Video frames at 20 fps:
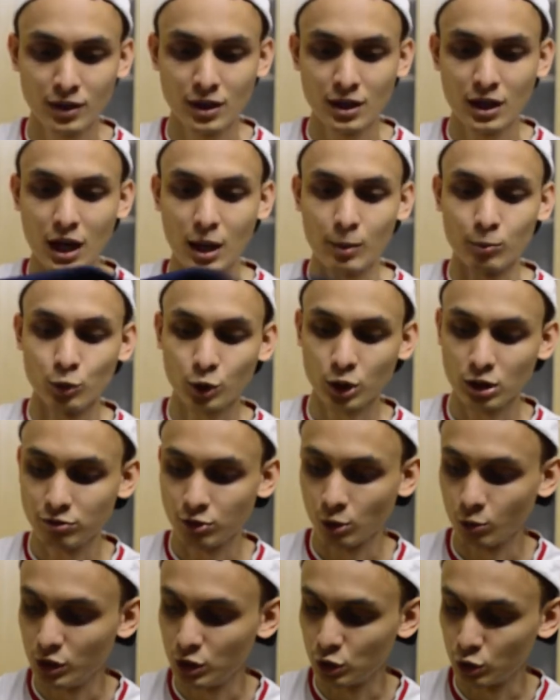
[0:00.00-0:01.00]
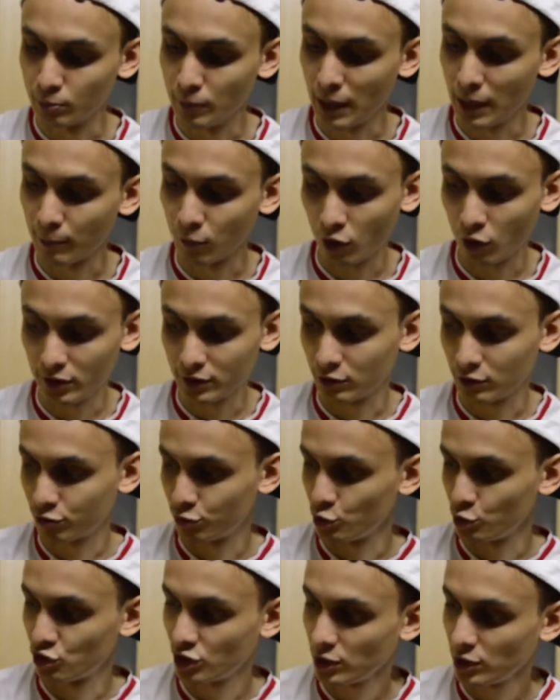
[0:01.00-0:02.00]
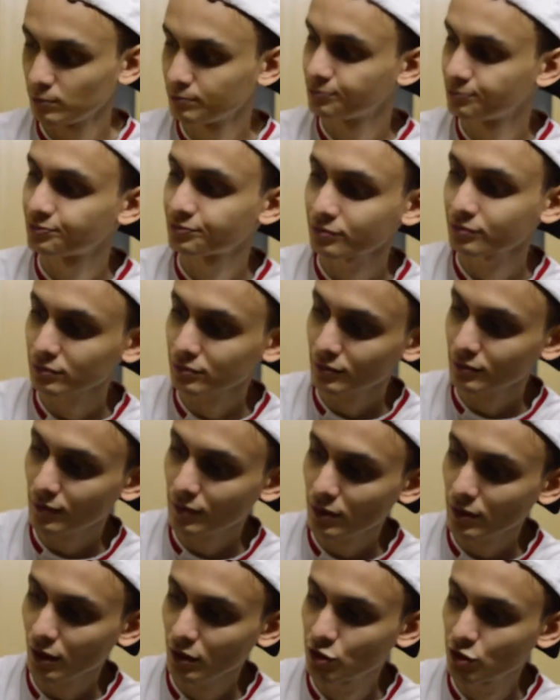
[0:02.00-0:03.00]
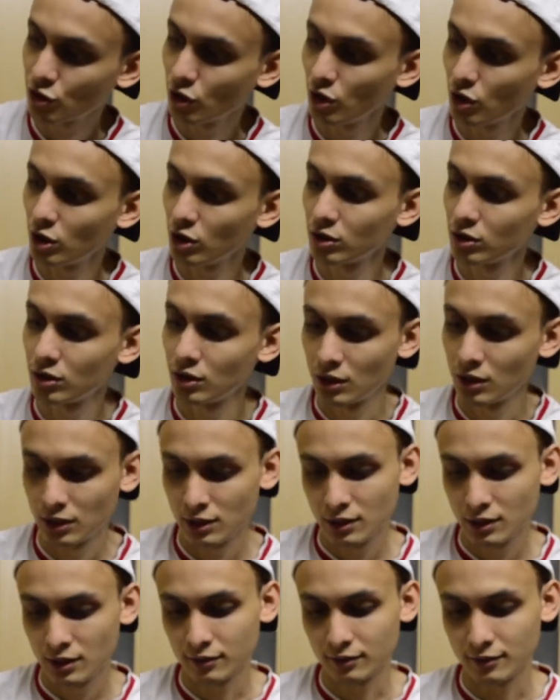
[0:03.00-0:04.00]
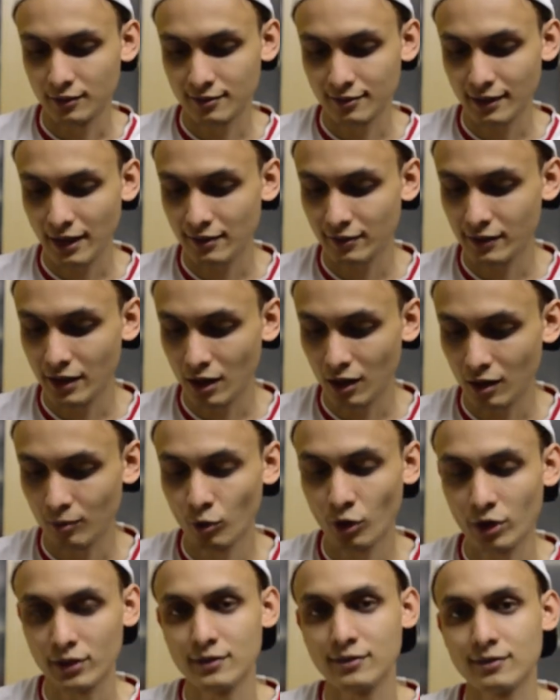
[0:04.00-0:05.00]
I'm looking forward to buy more in the future. So the size that I bought is